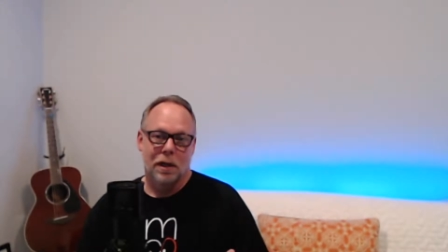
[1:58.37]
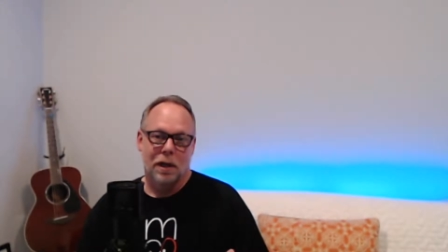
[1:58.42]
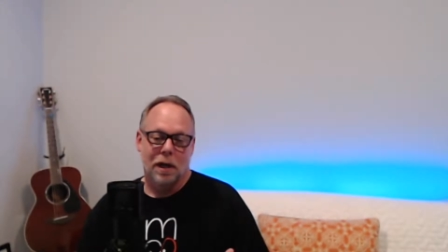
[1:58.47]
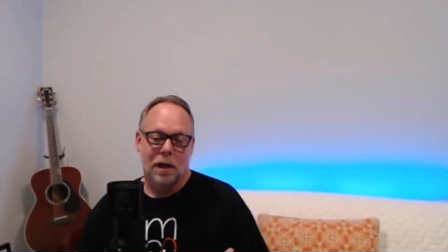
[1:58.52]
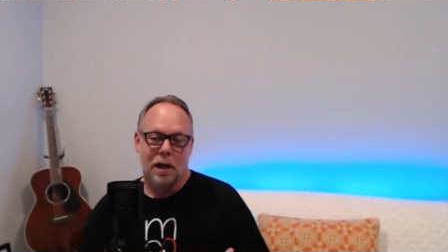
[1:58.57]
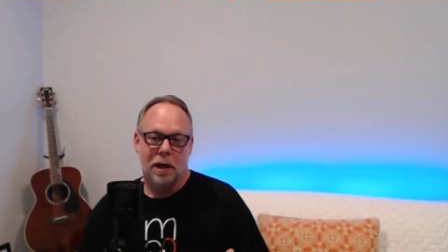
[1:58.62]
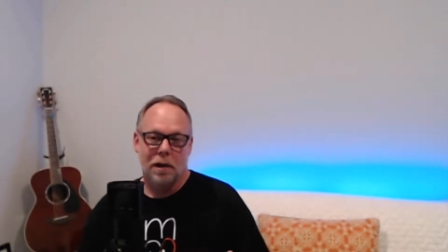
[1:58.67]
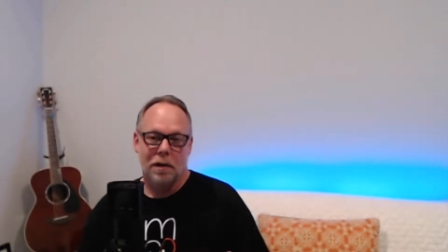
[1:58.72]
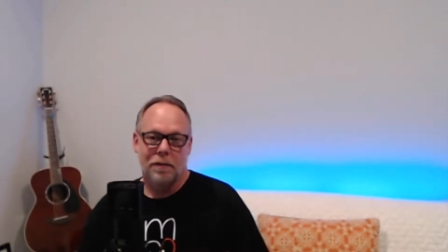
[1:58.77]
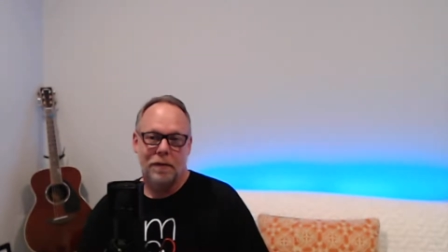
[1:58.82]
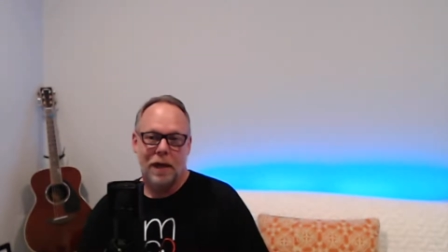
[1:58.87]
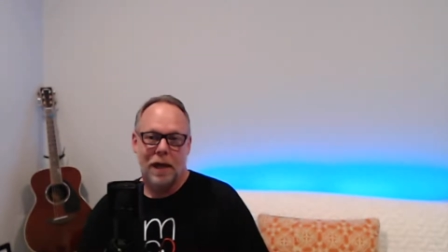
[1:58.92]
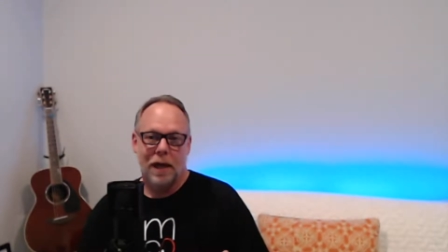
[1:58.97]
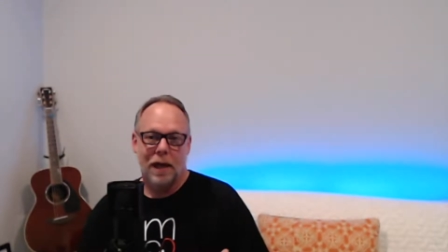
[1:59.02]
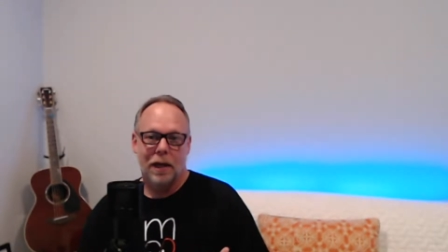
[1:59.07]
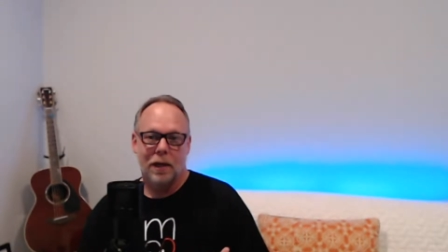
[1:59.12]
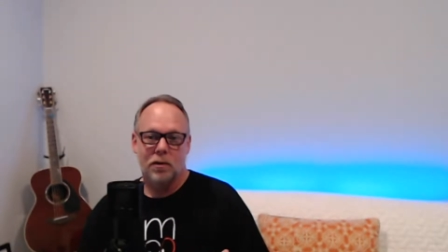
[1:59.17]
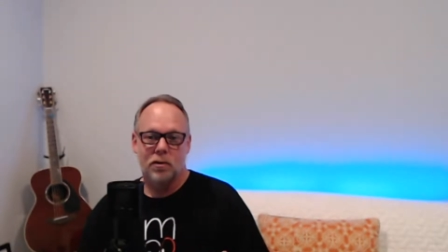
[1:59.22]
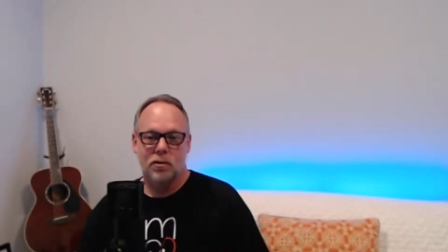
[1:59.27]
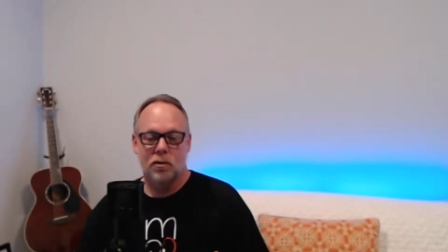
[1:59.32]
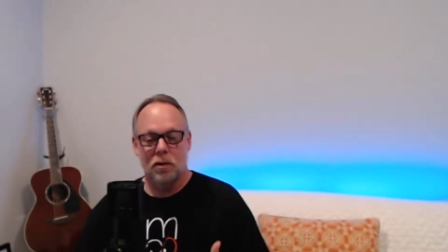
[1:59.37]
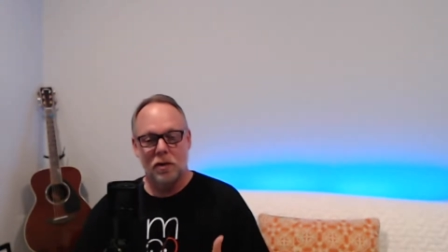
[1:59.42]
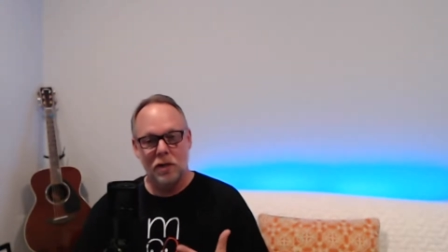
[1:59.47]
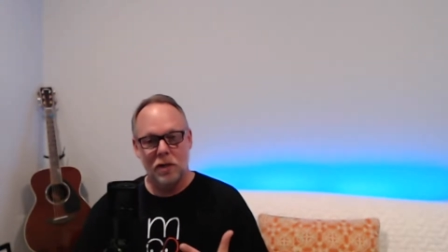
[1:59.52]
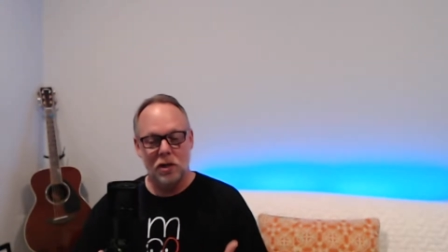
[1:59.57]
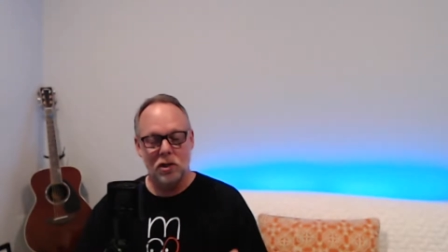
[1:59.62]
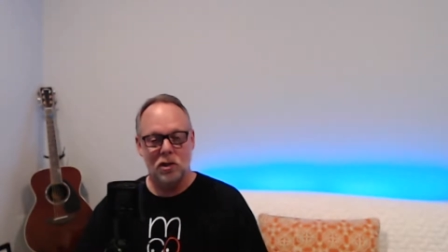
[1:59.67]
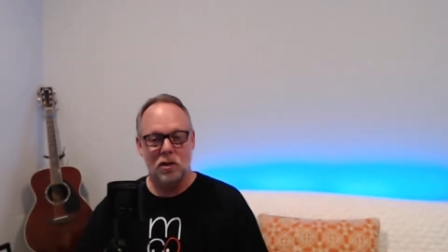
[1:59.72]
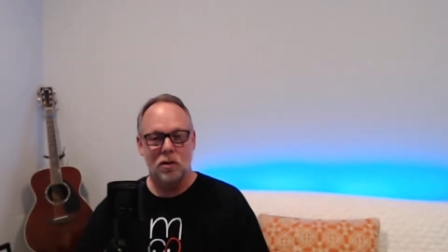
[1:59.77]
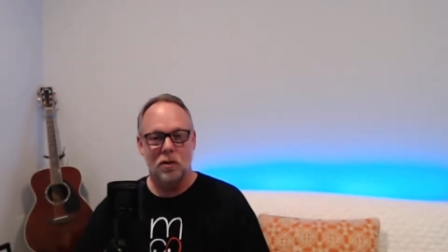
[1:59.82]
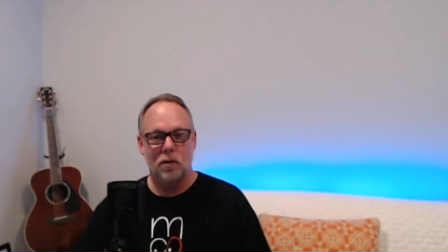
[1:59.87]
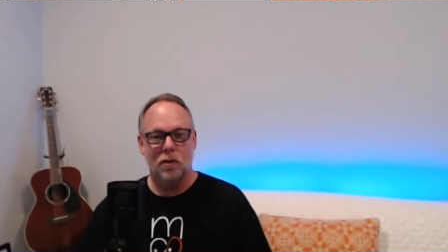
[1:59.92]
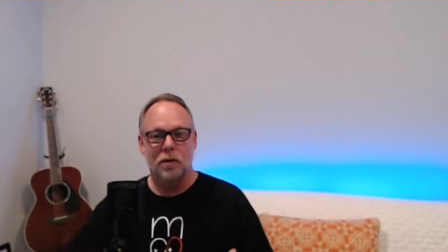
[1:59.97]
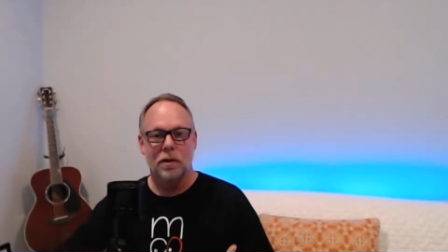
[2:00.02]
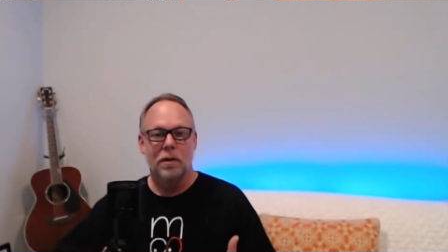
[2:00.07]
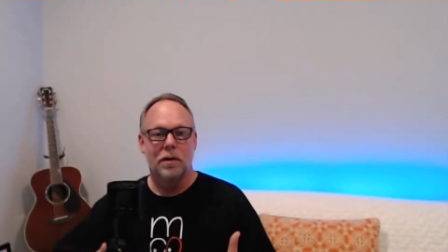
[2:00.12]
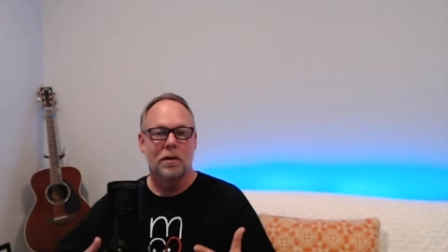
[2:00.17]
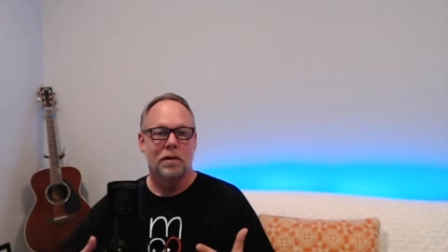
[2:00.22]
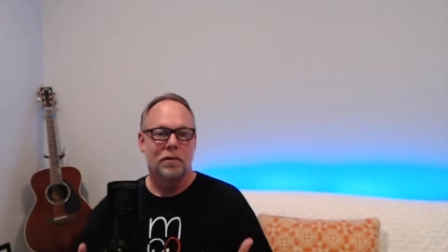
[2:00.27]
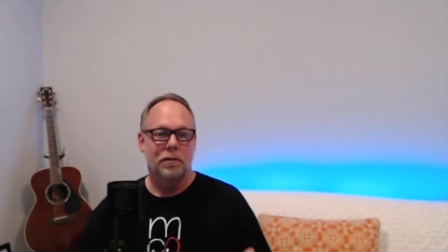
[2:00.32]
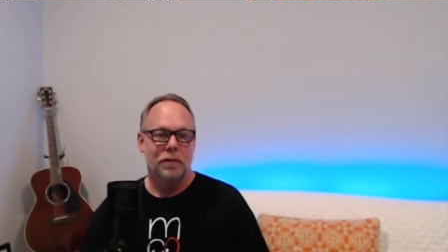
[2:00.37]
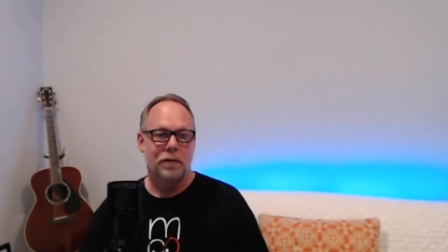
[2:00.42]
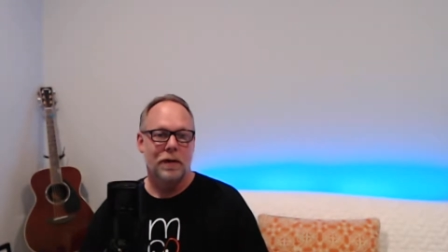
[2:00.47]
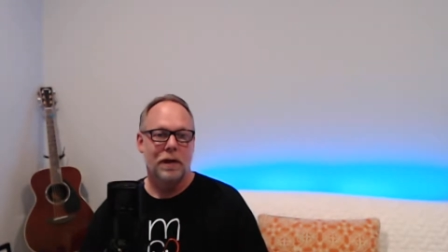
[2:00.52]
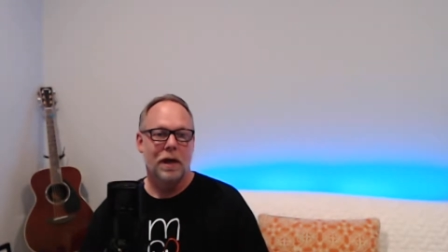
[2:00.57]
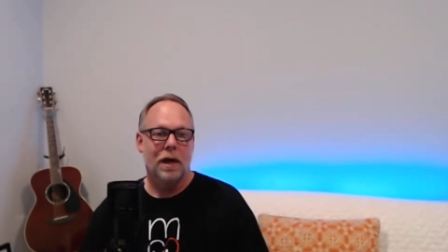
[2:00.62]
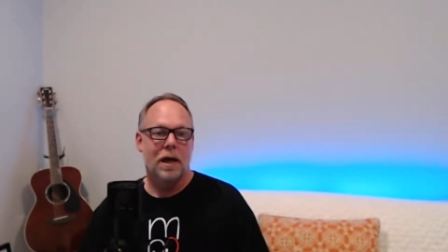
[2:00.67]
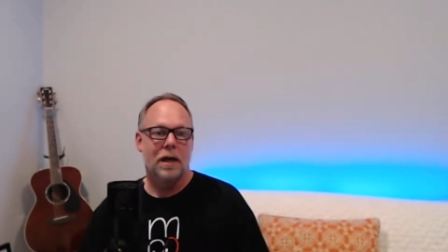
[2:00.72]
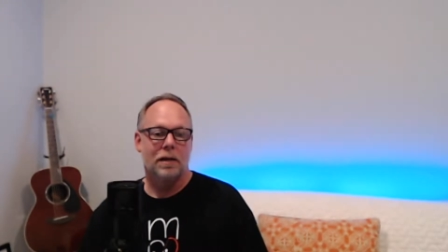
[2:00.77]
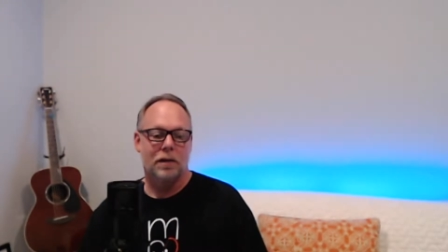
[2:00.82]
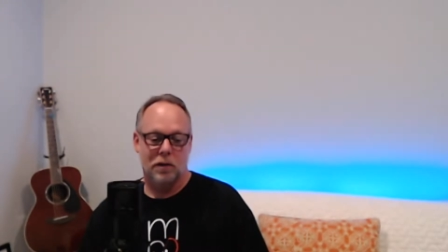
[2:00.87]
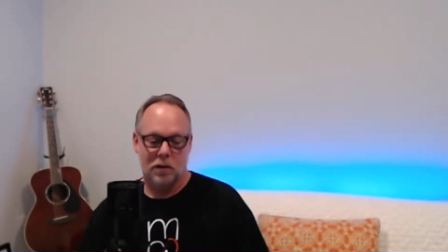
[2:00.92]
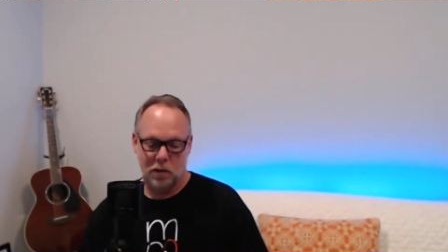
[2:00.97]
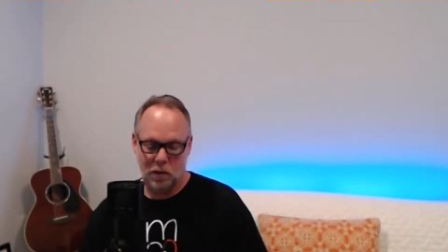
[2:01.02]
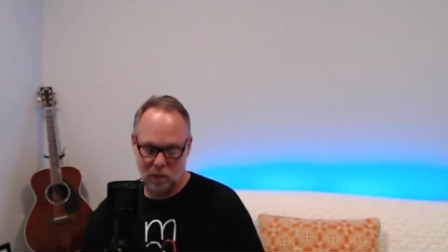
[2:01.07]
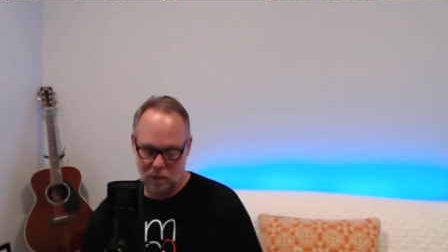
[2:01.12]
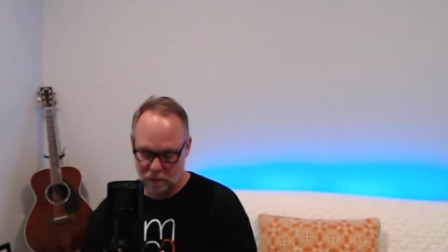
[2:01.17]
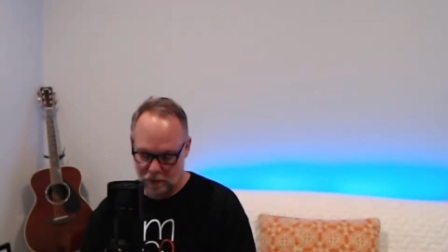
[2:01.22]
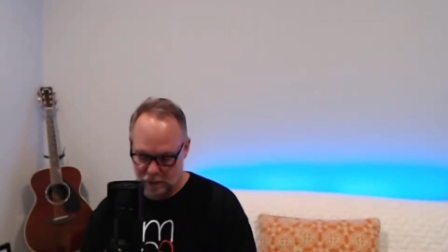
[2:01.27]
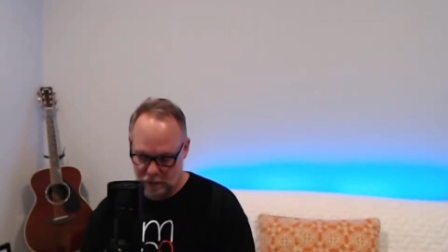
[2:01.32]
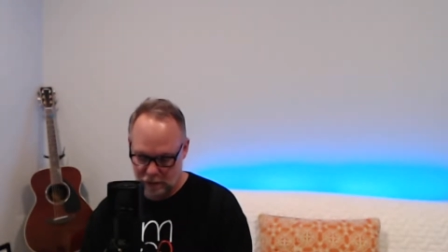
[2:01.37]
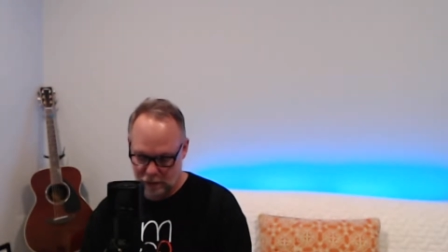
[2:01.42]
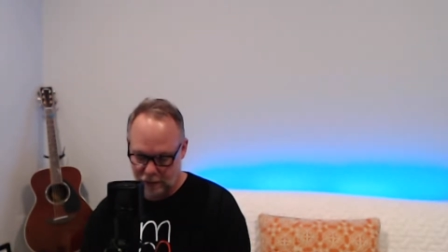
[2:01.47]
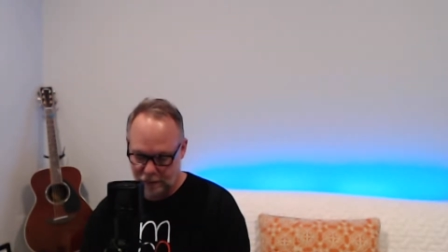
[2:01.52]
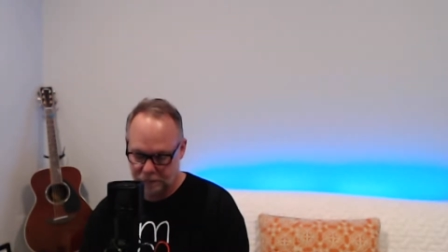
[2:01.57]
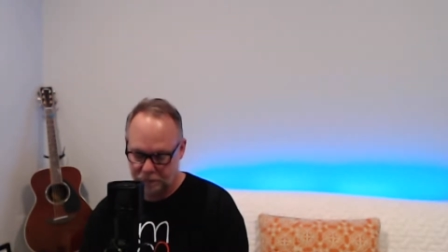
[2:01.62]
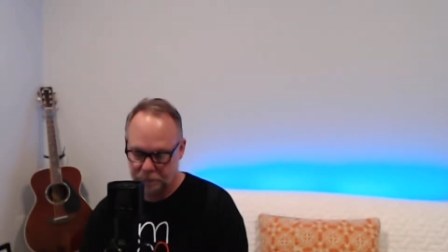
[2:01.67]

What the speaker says: of a traditional fiat currency.